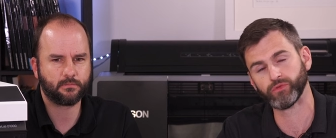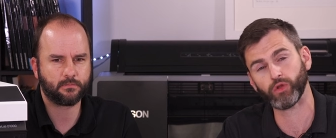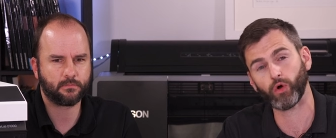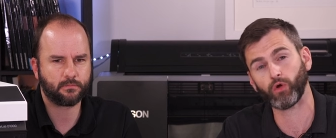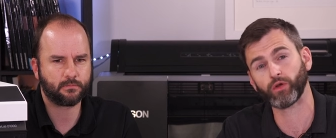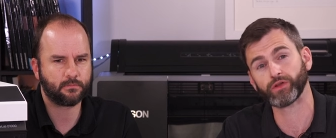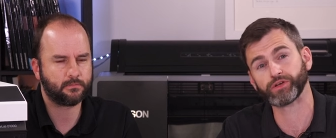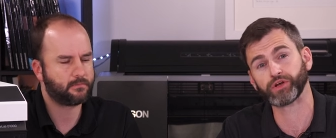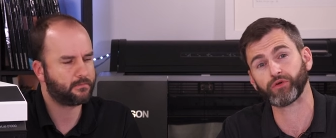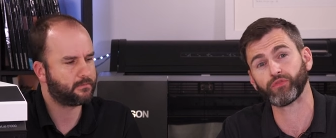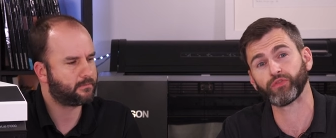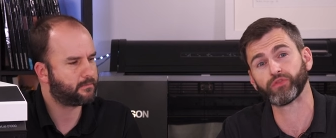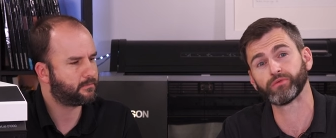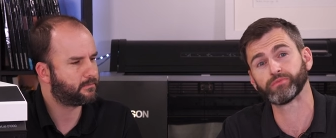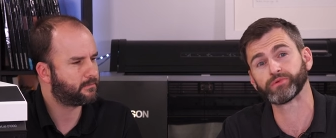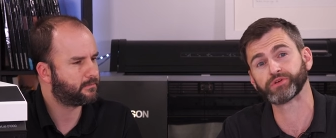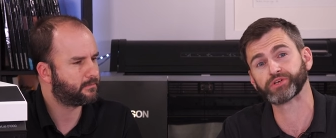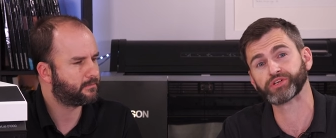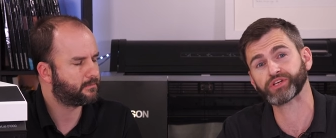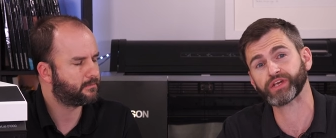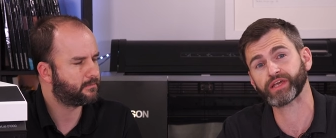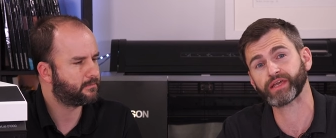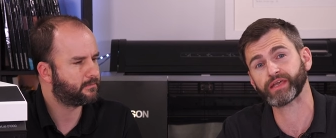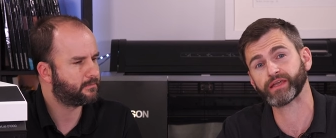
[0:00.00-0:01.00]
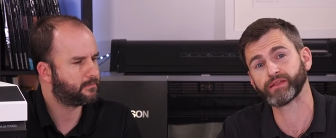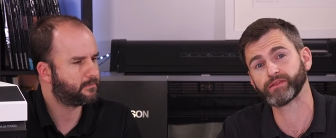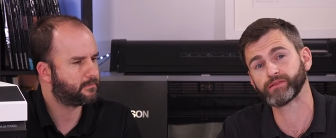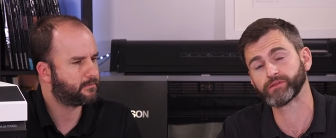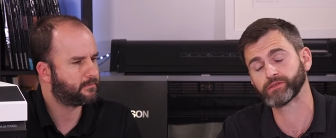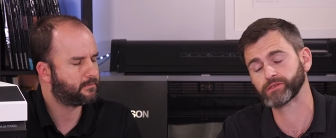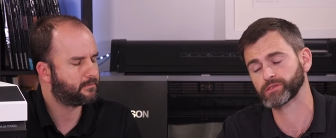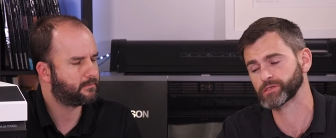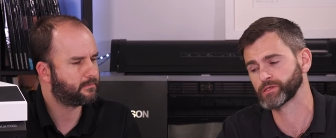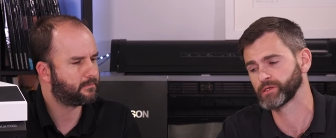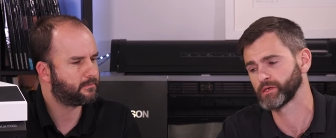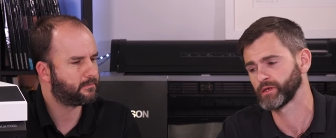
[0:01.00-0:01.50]
Speaker 1: knowledge on the
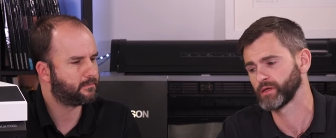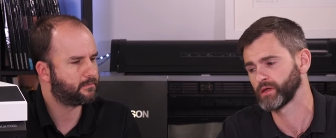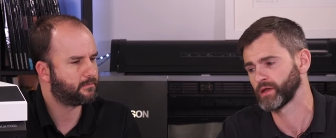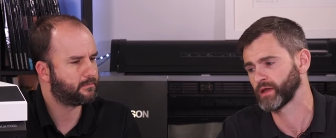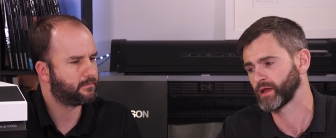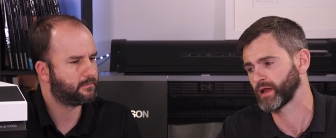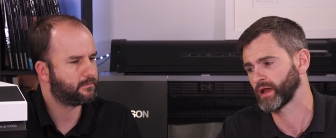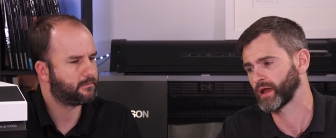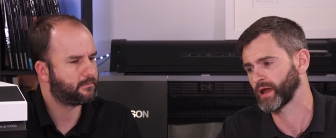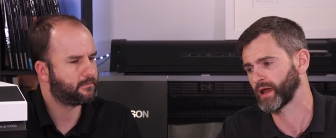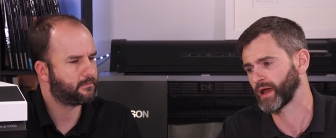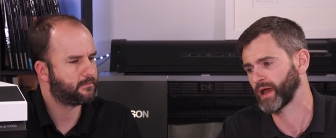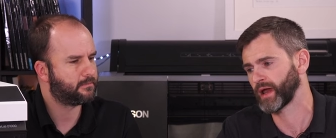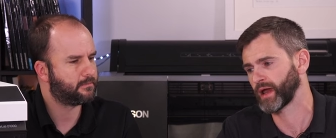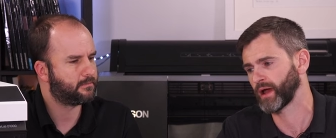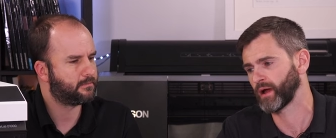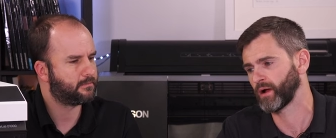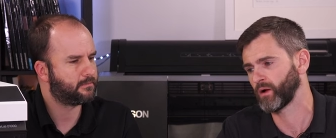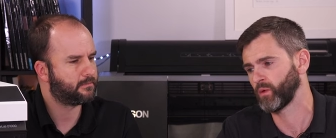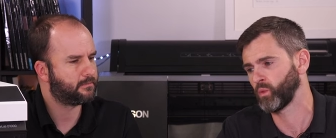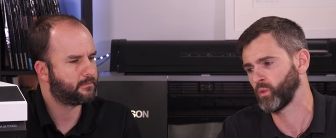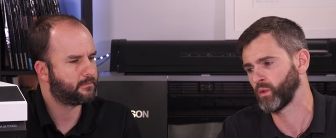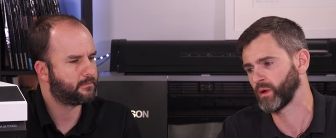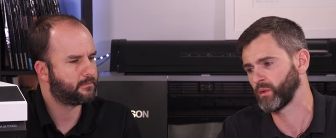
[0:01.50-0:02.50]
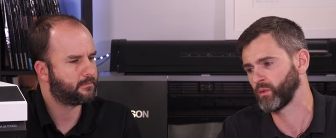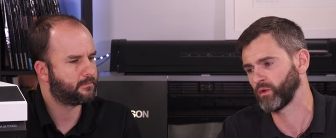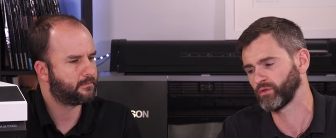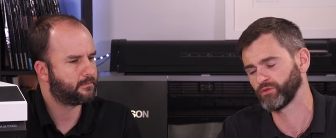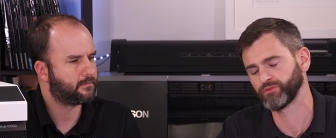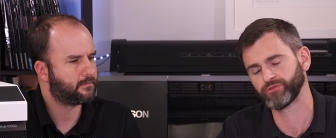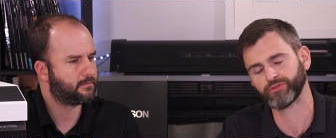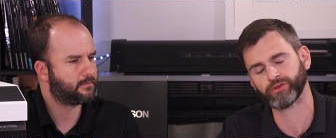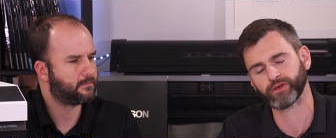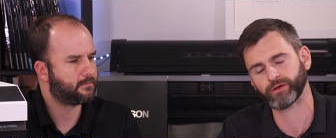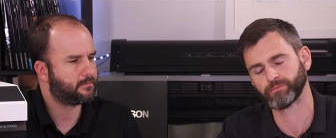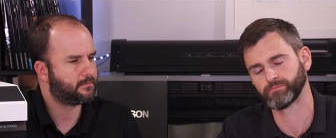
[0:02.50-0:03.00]
machines, uh, we
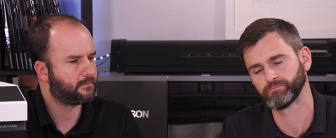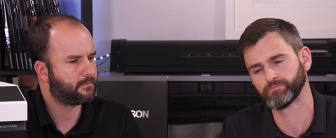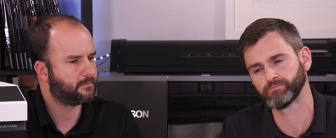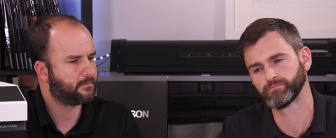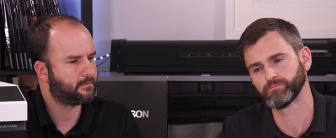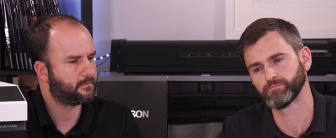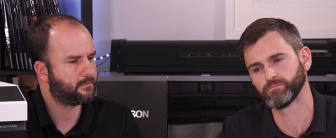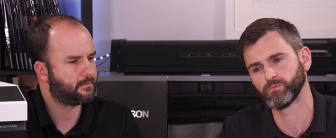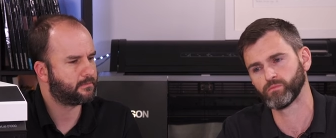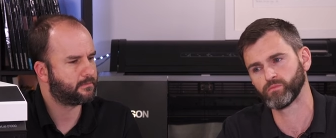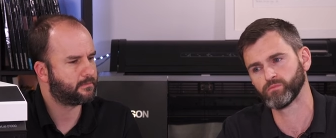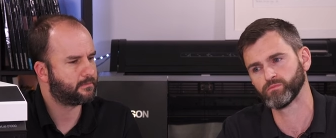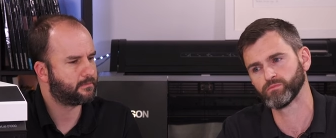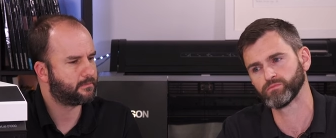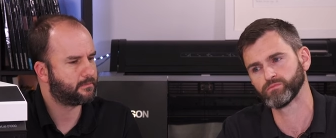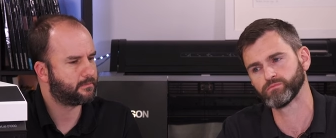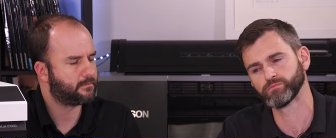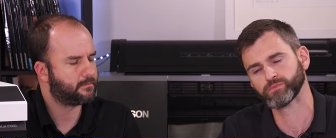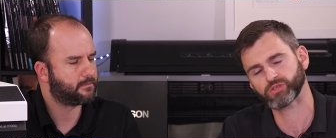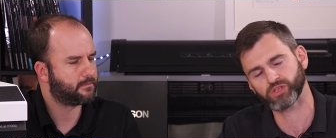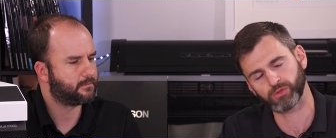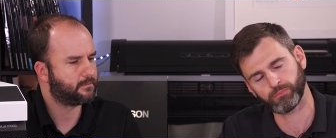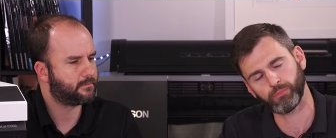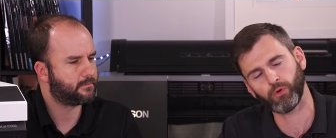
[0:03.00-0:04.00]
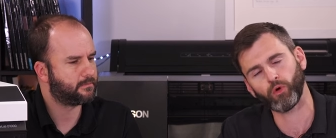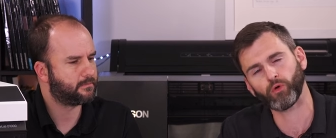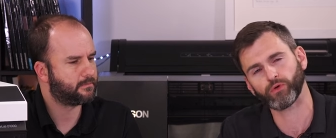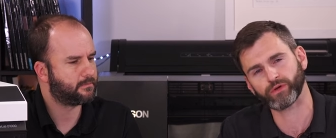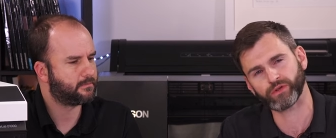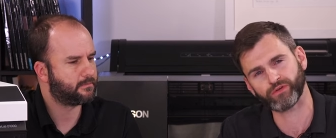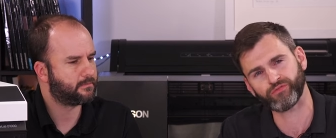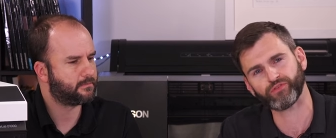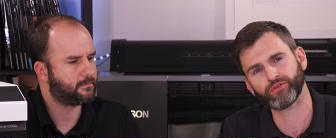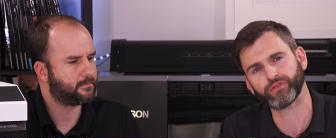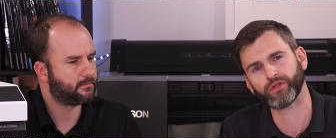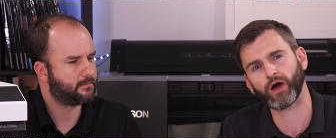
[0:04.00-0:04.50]
want to support
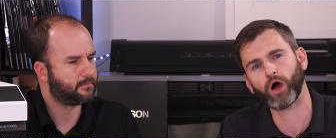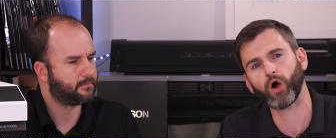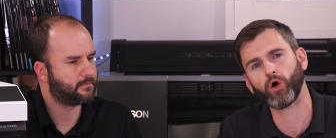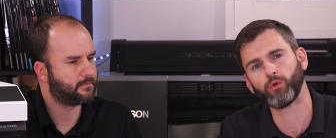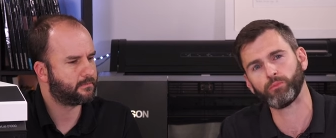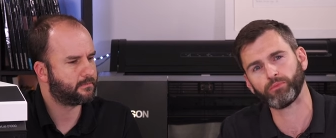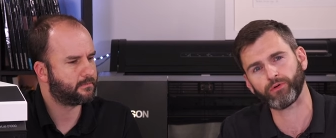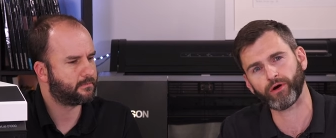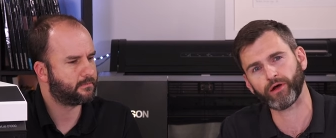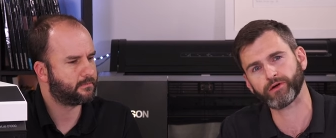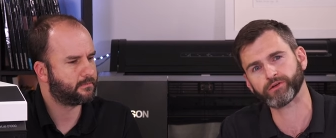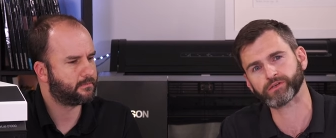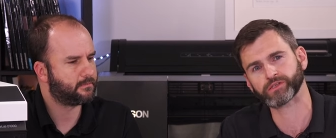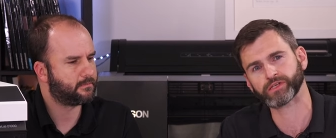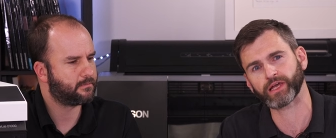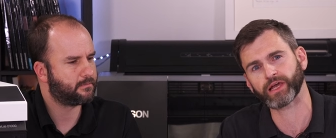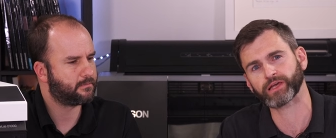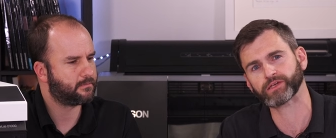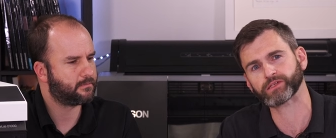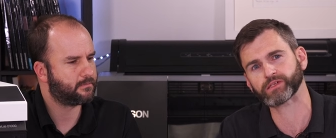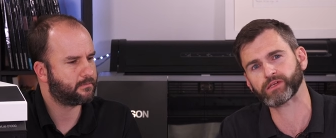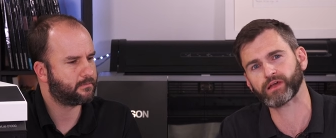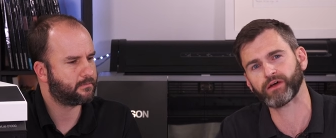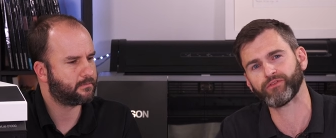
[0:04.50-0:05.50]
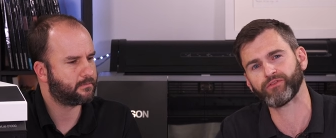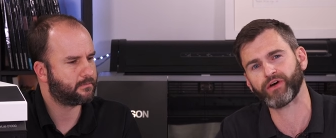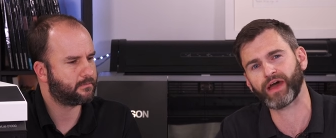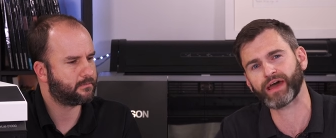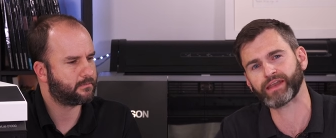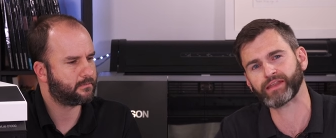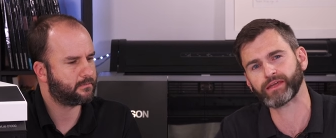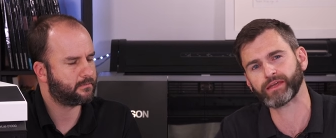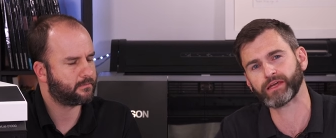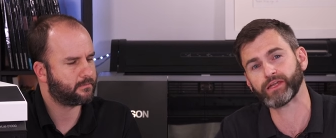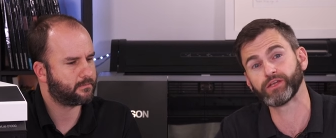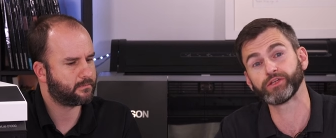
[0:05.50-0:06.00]
you through the whole process of
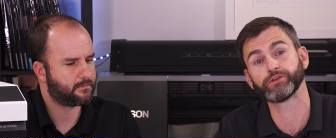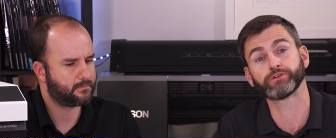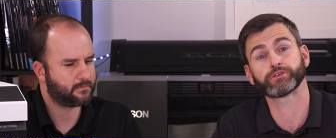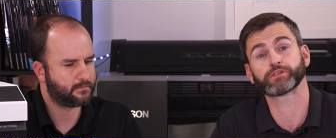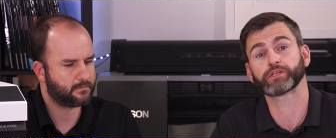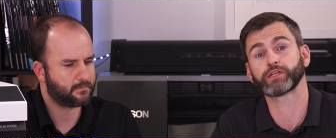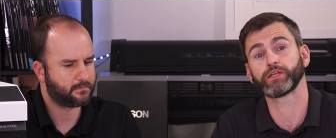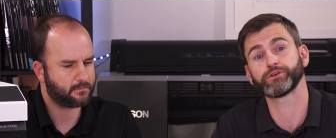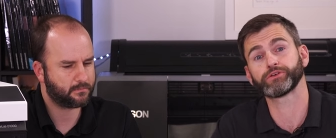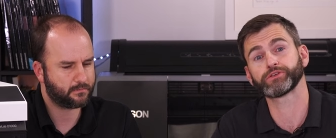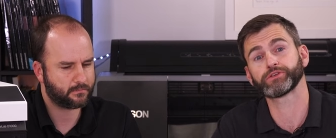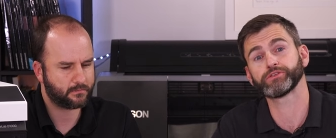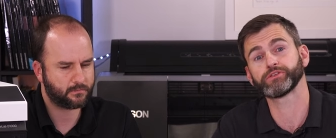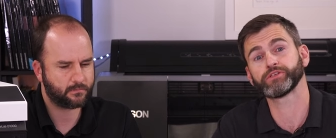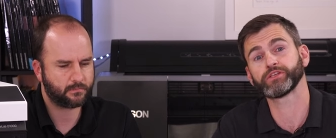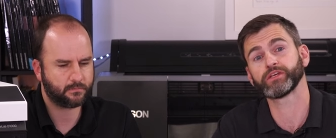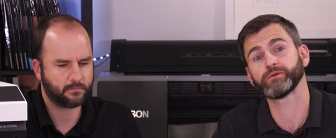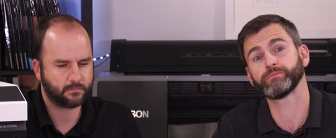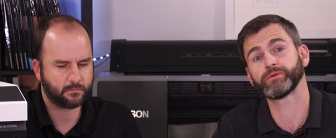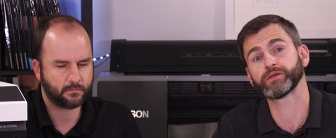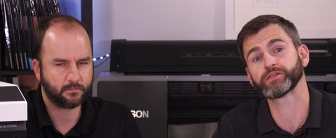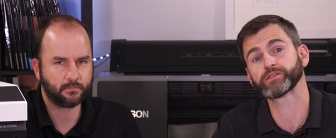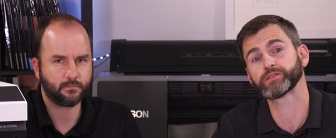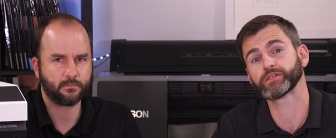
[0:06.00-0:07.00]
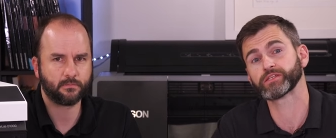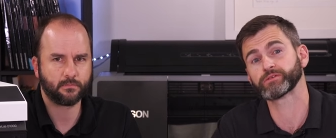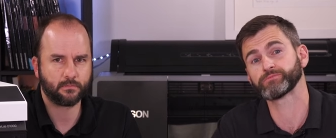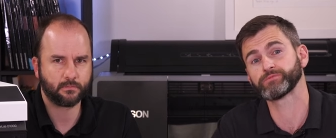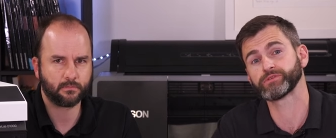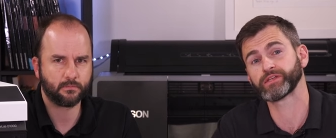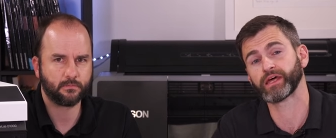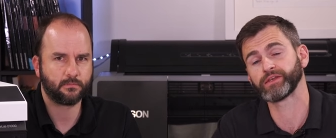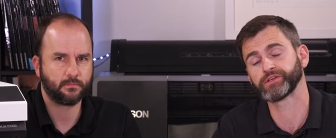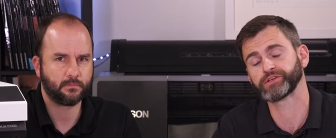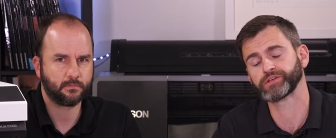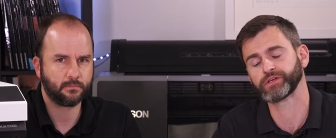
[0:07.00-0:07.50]
adding a new solution to your business
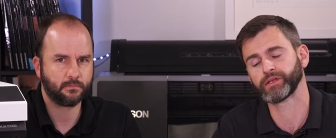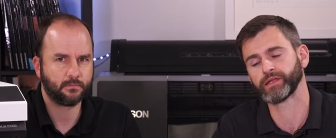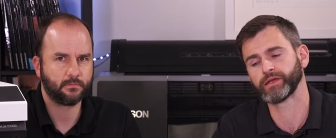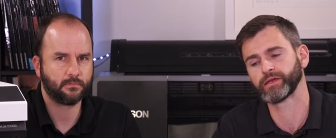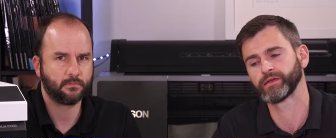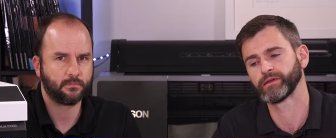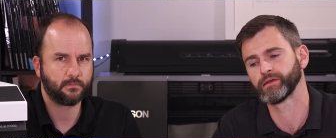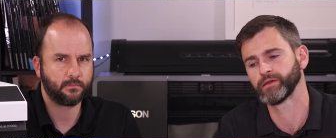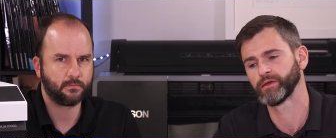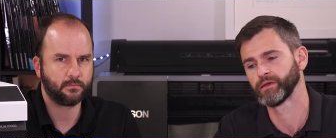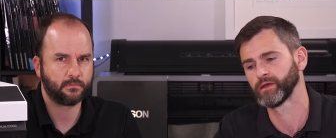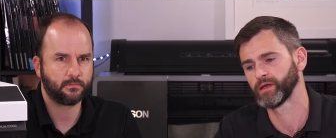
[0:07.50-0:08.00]
potentially.